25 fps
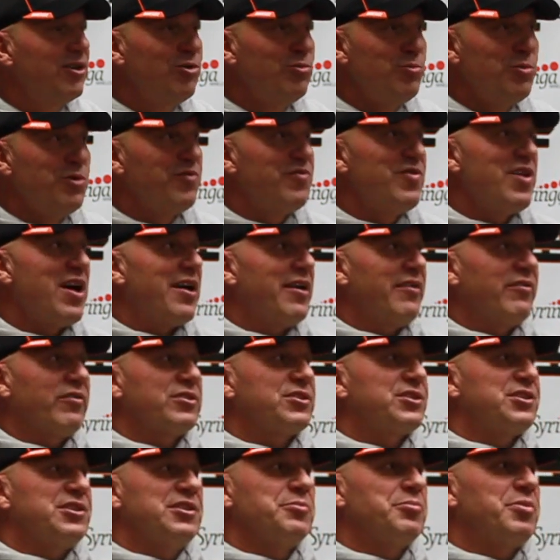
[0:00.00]
whom you've not
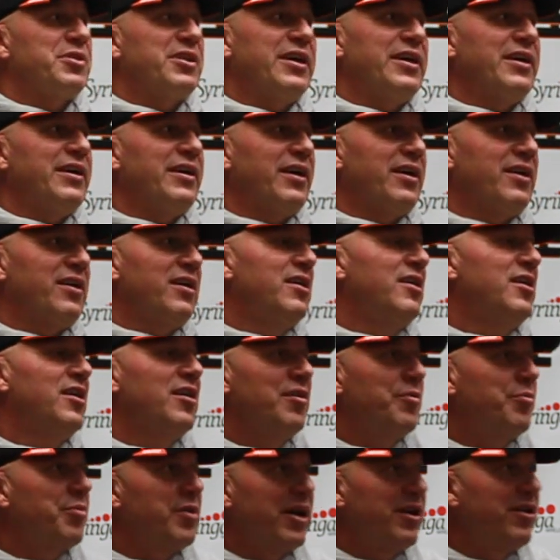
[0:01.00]
ever seen play yet,
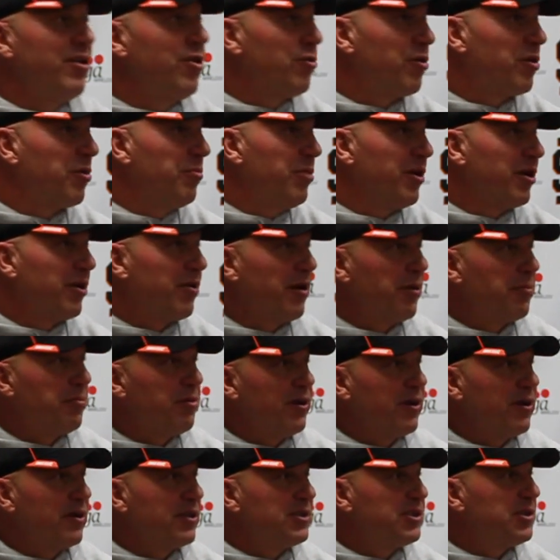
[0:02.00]
but I know can be a great
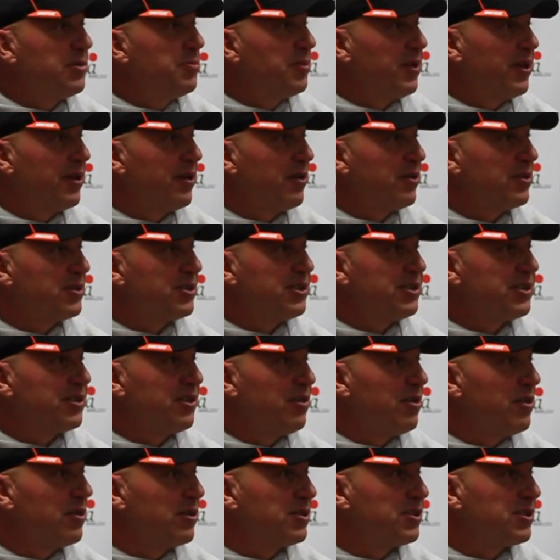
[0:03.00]
player because he played all
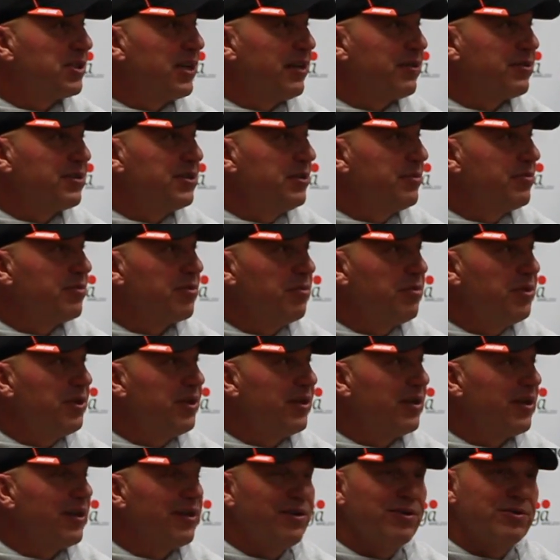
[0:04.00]
season long in scout team for
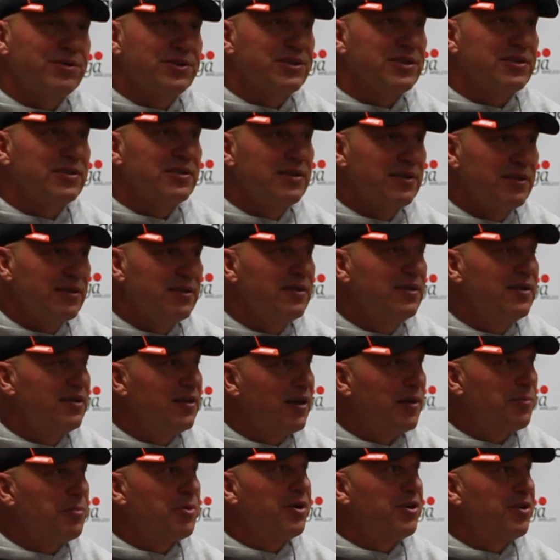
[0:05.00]
me, and I know he's
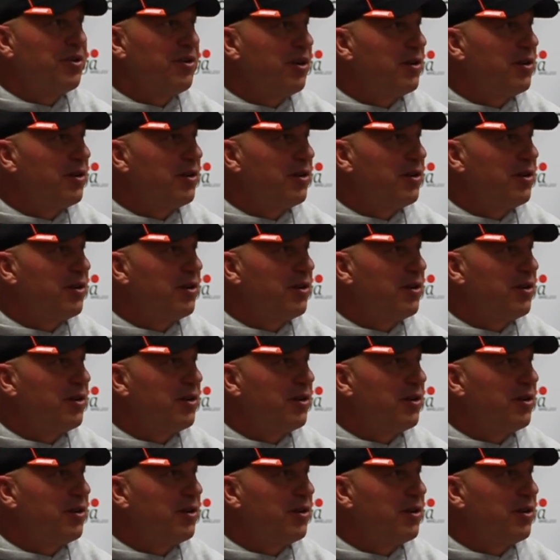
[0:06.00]
a pretty